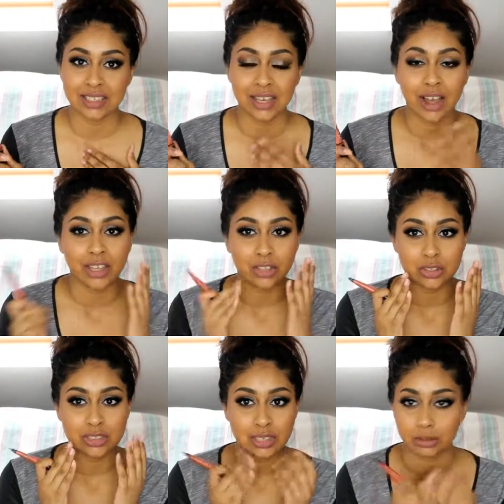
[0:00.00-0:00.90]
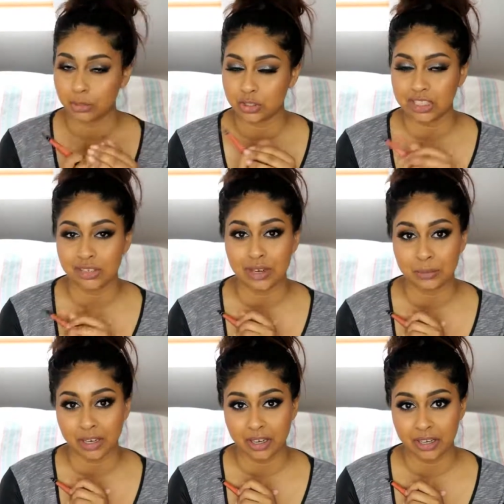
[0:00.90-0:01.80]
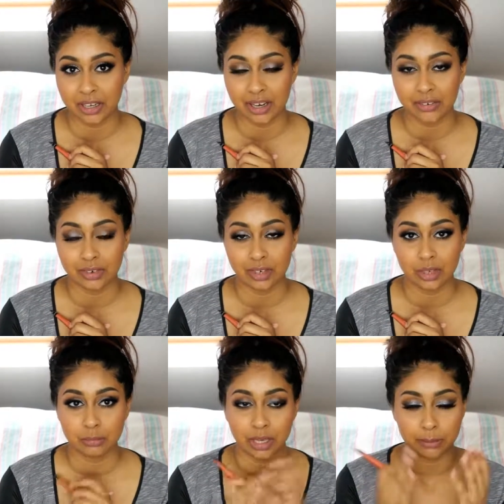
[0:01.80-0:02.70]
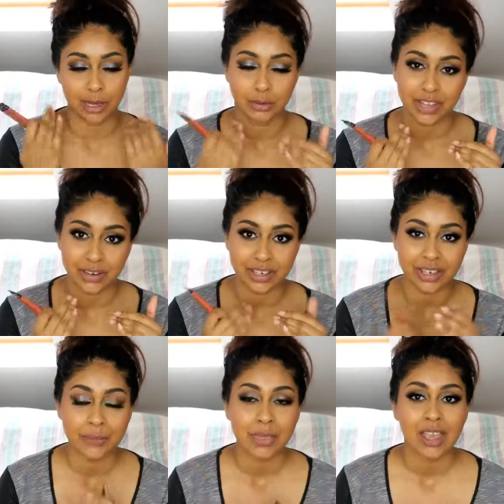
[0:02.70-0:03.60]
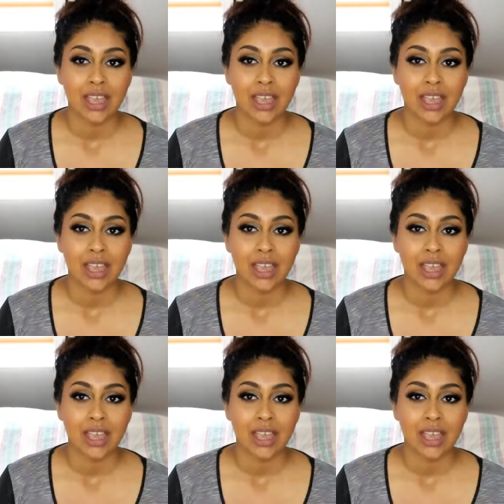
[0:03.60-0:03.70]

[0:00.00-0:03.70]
I use it mostly around my eye area, my mouth area,